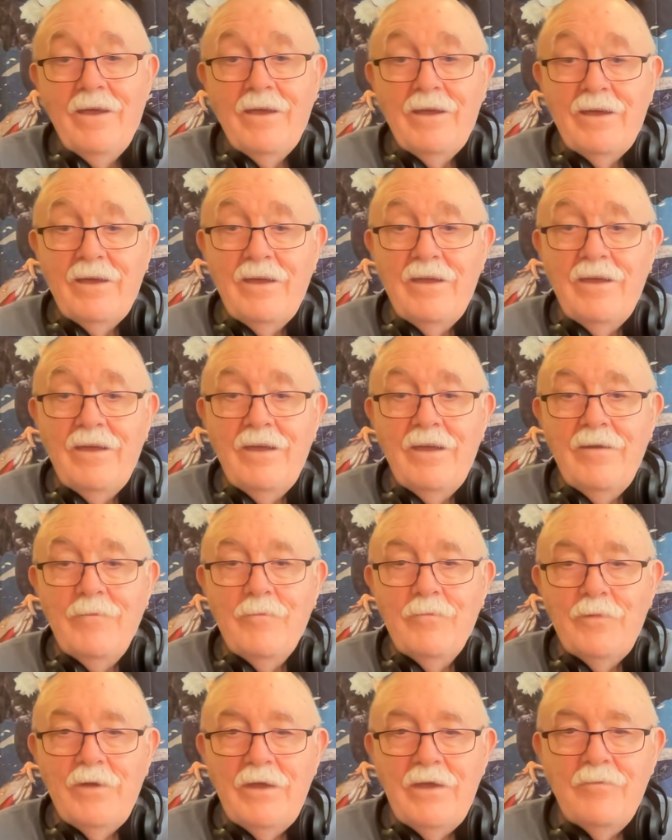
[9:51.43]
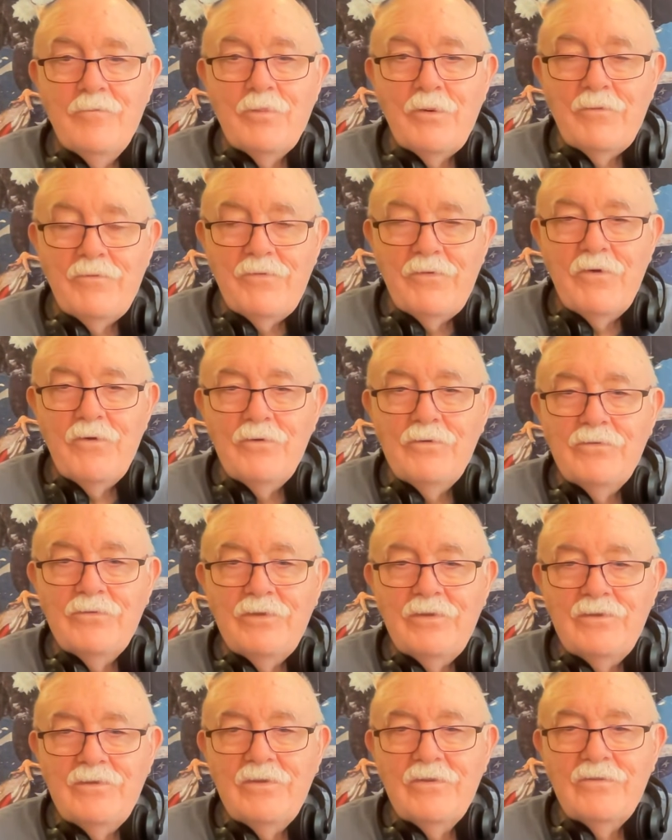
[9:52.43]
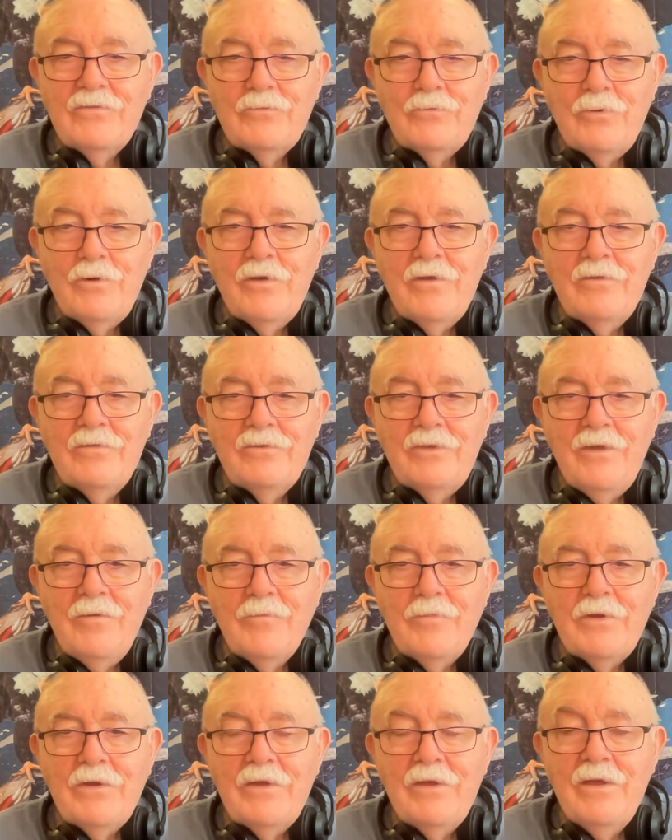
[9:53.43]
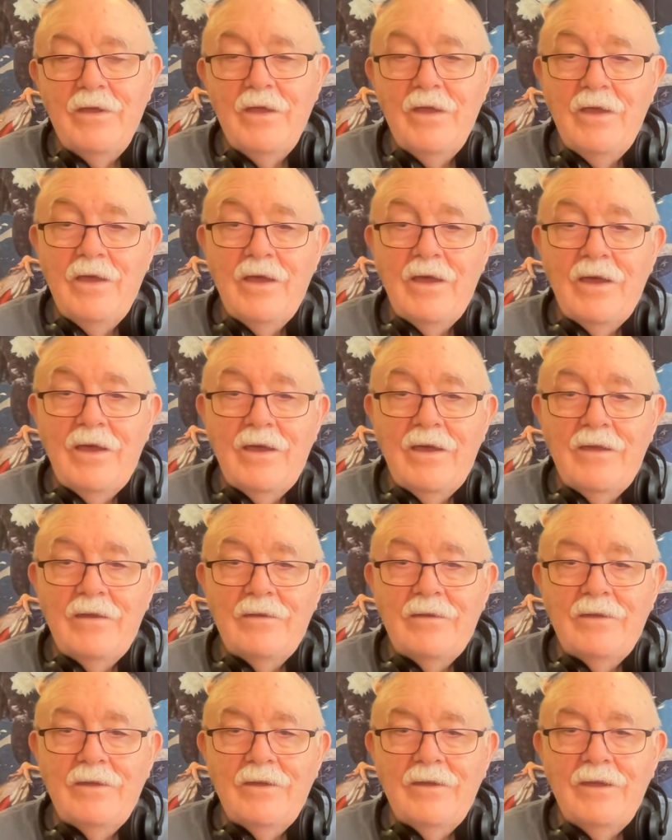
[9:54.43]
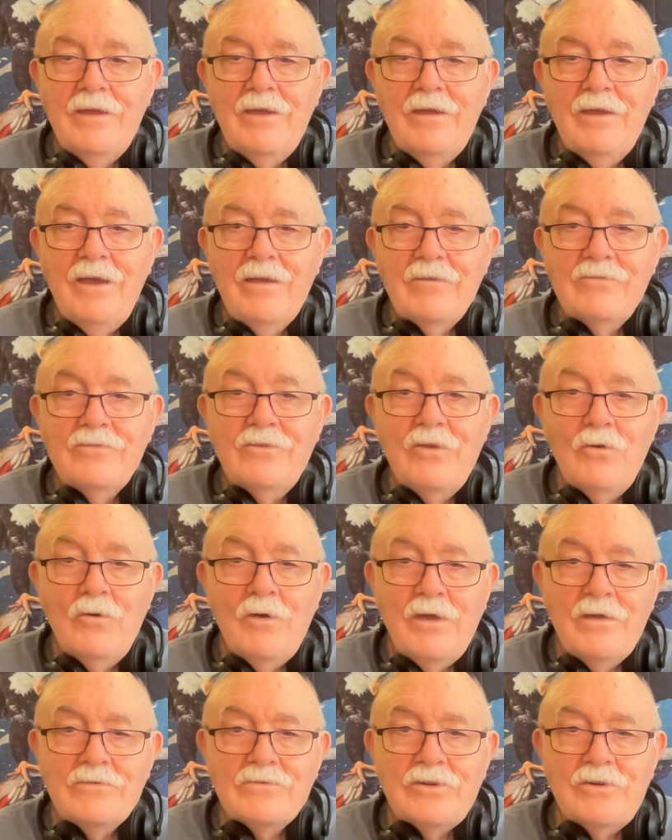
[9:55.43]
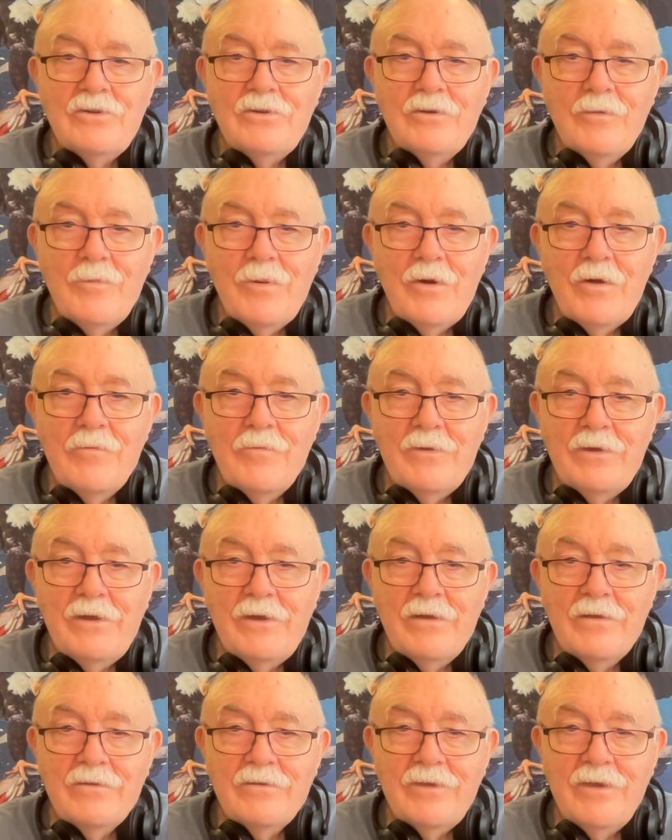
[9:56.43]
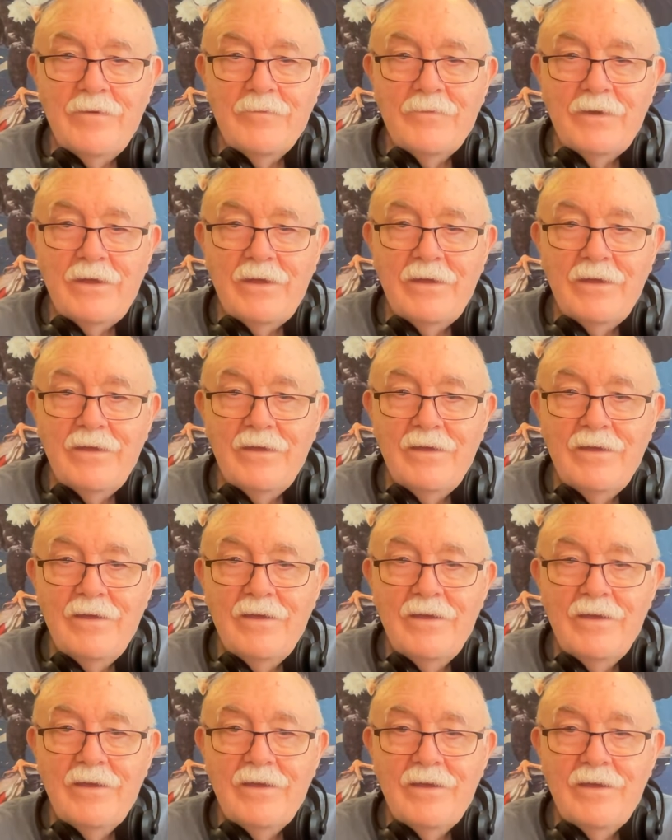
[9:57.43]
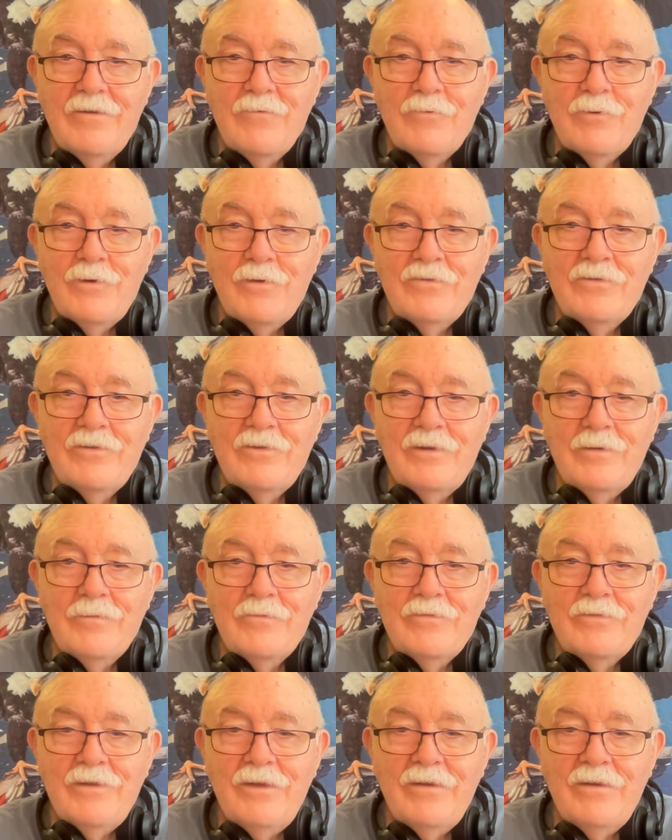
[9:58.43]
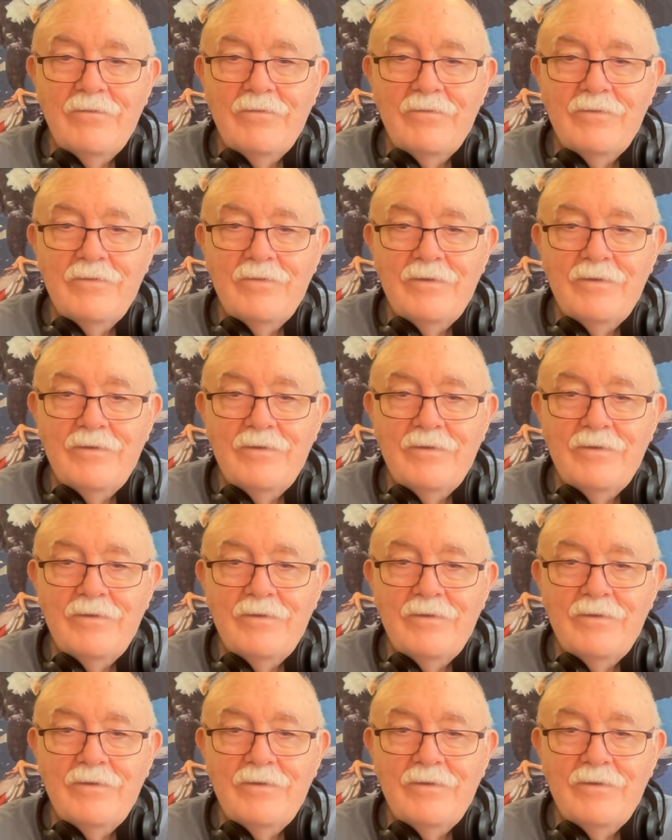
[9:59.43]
He prefers to just run his company. And he has no HR department in his company. He runs it himself.